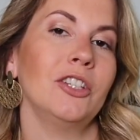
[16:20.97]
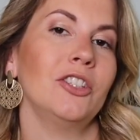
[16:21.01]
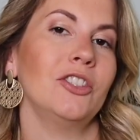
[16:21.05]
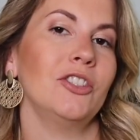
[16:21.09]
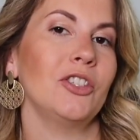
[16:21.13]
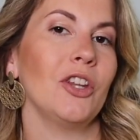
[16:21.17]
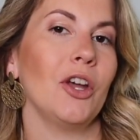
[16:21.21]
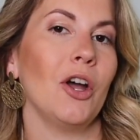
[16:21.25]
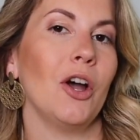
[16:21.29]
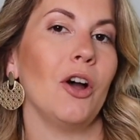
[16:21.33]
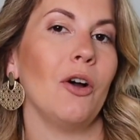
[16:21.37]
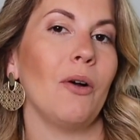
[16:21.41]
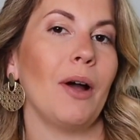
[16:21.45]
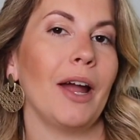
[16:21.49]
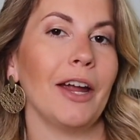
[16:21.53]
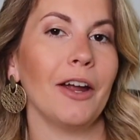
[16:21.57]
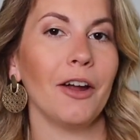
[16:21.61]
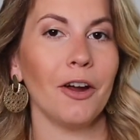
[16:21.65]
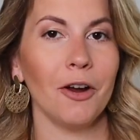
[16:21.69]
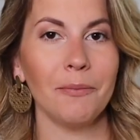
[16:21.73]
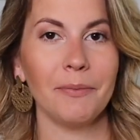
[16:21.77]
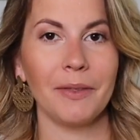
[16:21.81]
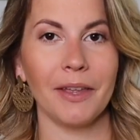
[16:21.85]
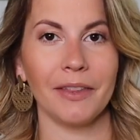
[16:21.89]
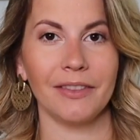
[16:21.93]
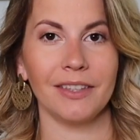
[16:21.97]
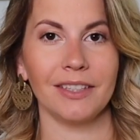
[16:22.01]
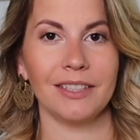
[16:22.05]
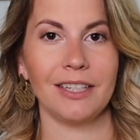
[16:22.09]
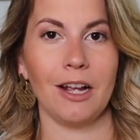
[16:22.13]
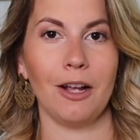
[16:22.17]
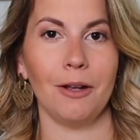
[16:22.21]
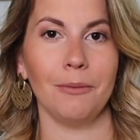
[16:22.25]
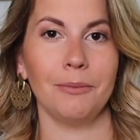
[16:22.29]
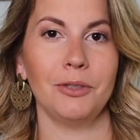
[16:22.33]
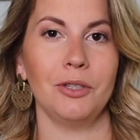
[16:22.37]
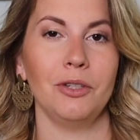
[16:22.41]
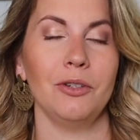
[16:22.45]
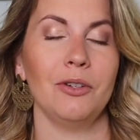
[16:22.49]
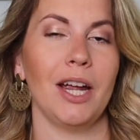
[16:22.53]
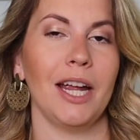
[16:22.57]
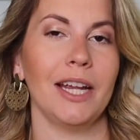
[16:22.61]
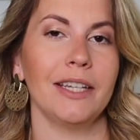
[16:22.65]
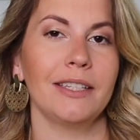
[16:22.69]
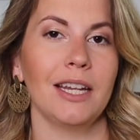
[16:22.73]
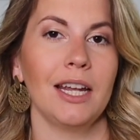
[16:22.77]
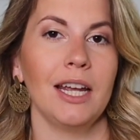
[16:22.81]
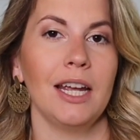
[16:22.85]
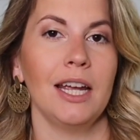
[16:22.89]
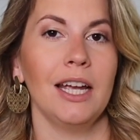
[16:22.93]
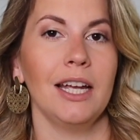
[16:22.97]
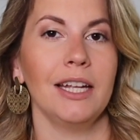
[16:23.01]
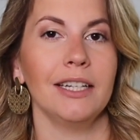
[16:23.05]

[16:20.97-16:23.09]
so I hope that this helps you guys